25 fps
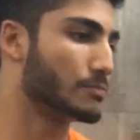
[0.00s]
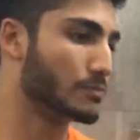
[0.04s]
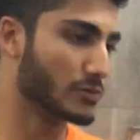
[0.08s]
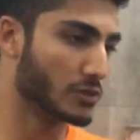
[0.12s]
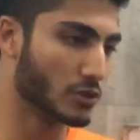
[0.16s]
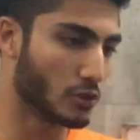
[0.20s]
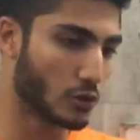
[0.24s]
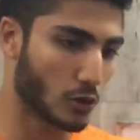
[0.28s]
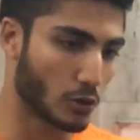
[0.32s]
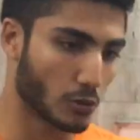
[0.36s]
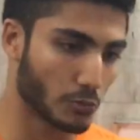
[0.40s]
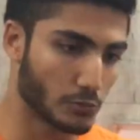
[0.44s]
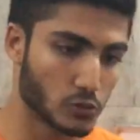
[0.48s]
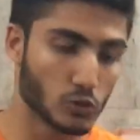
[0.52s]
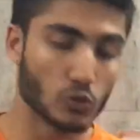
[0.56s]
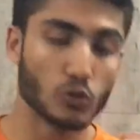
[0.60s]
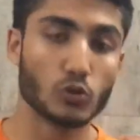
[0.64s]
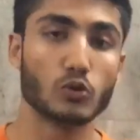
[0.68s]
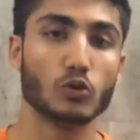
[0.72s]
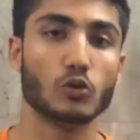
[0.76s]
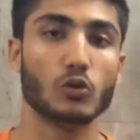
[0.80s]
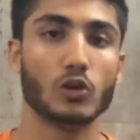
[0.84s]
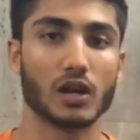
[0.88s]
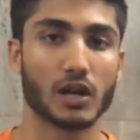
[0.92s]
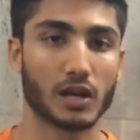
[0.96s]

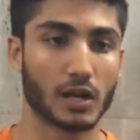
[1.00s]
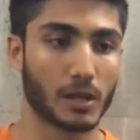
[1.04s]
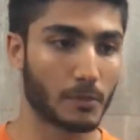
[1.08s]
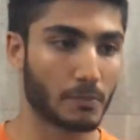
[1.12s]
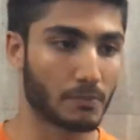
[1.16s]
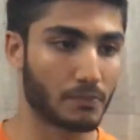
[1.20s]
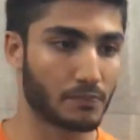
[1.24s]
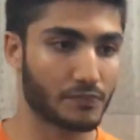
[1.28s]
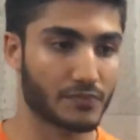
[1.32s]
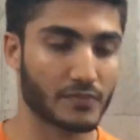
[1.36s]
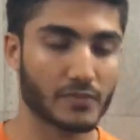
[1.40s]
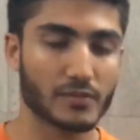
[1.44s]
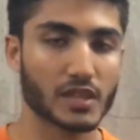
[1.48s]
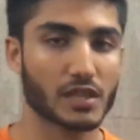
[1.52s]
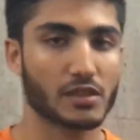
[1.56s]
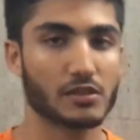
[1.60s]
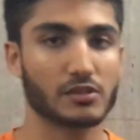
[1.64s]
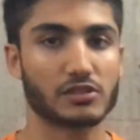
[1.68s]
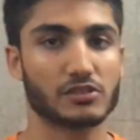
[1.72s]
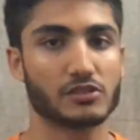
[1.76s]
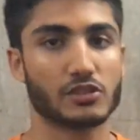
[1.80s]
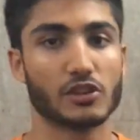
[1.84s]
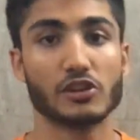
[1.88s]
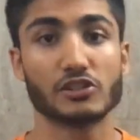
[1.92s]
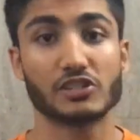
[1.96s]
do
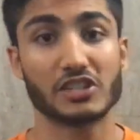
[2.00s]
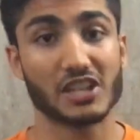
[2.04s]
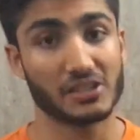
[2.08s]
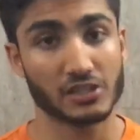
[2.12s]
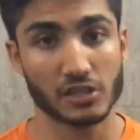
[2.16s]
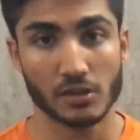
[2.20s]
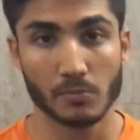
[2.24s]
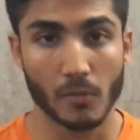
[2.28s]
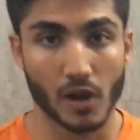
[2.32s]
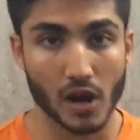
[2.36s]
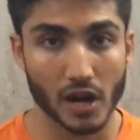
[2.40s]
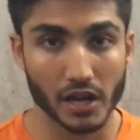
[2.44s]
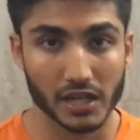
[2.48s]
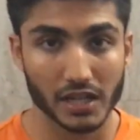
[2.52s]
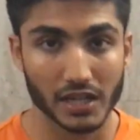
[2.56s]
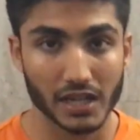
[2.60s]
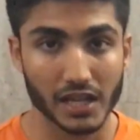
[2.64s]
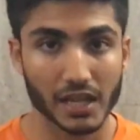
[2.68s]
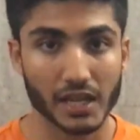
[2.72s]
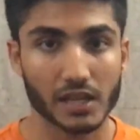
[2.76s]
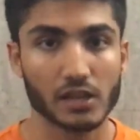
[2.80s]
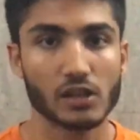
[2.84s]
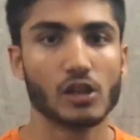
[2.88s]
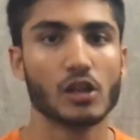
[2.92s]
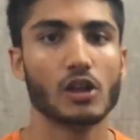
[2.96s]
search engine
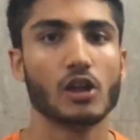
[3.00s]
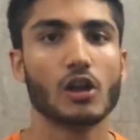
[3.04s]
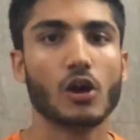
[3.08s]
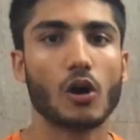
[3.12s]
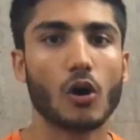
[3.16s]
marketing.